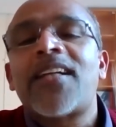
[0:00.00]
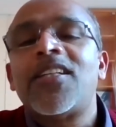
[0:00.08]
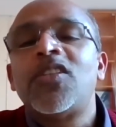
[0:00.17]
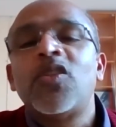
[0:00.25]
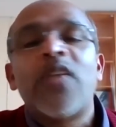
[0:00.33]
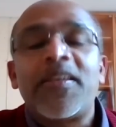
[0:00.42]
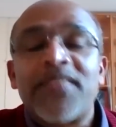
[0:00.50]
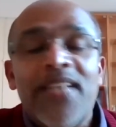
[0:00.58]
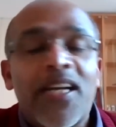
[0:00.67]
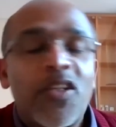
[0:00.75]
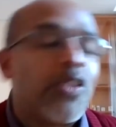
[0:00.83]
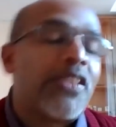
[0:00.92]
started they
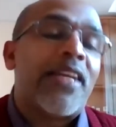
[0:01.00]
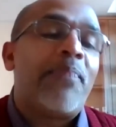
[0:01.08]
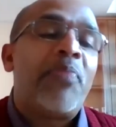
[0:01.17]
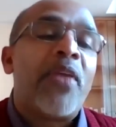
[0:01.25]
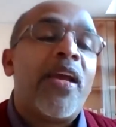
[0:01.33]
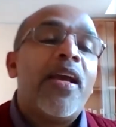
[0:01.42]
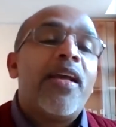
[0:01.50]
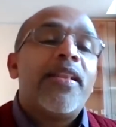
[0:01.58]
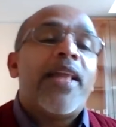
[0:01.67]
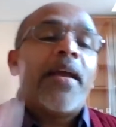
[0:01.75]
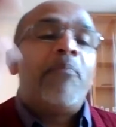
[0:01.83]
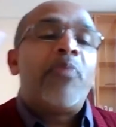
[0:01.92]
started to change.
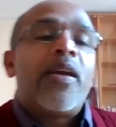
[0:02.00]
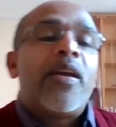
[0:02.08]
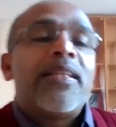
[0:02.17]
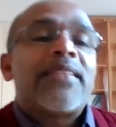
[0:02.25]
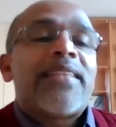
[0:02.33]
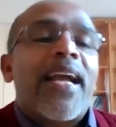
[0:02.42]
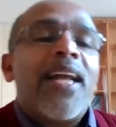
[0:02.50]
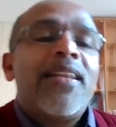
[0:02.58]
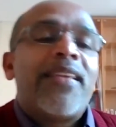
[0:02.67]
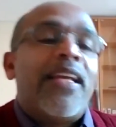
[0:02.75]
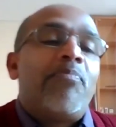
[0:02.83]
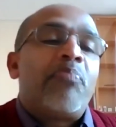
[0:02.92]
Then the second
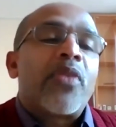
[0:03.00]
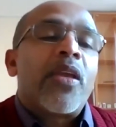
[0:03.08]
thing,